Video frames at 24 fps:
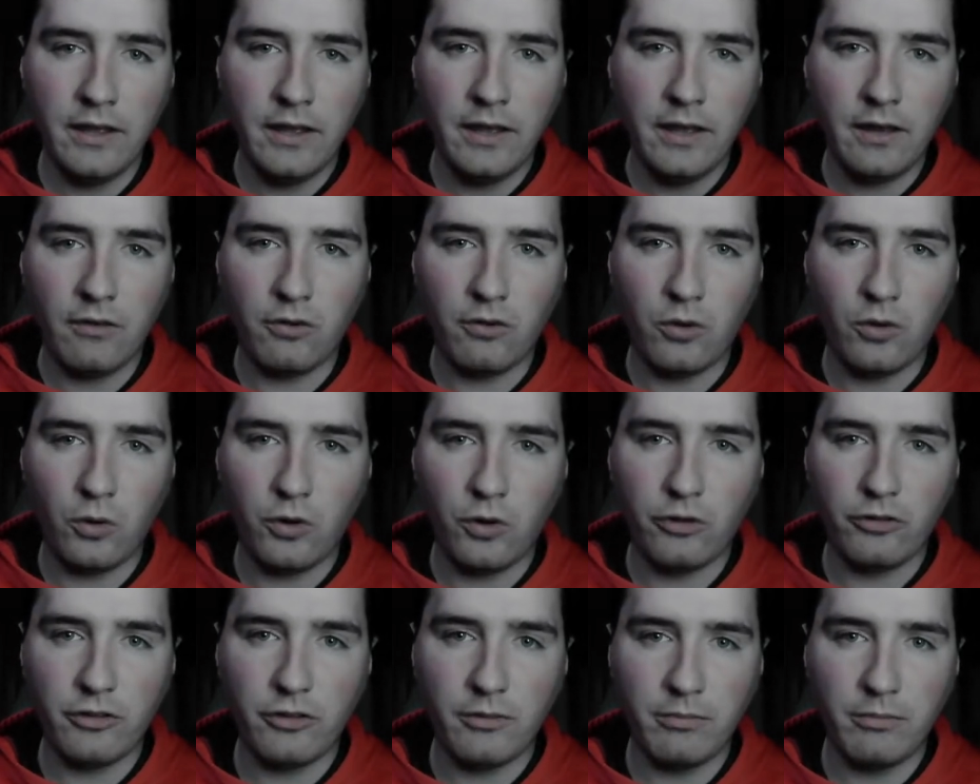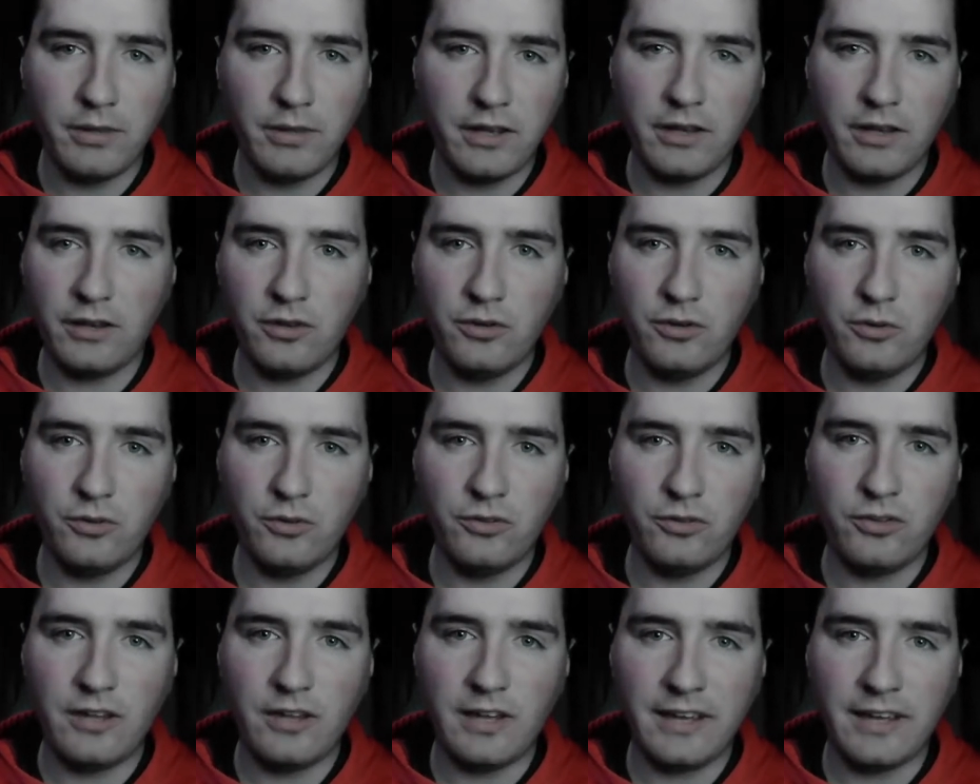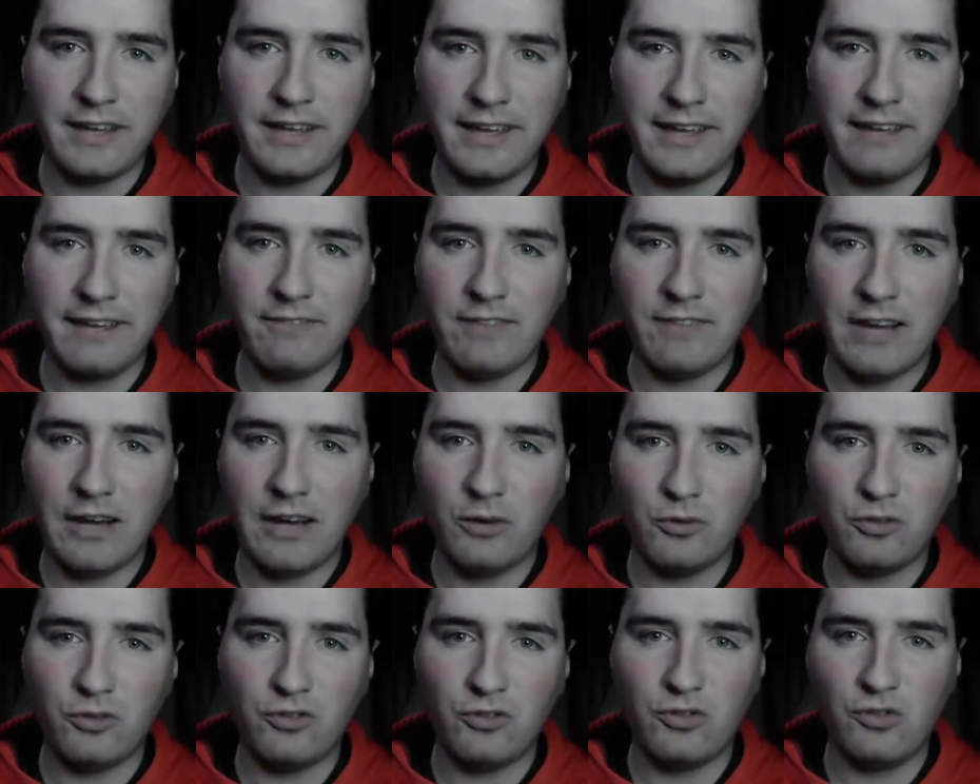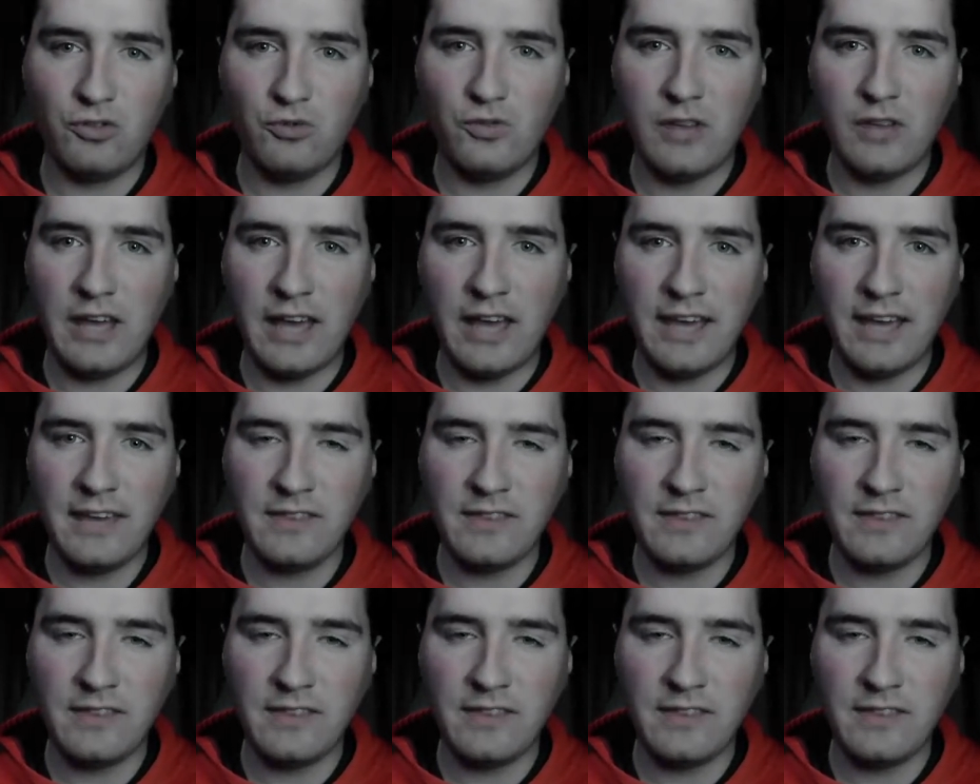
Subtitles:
Of course, the big news that came out today,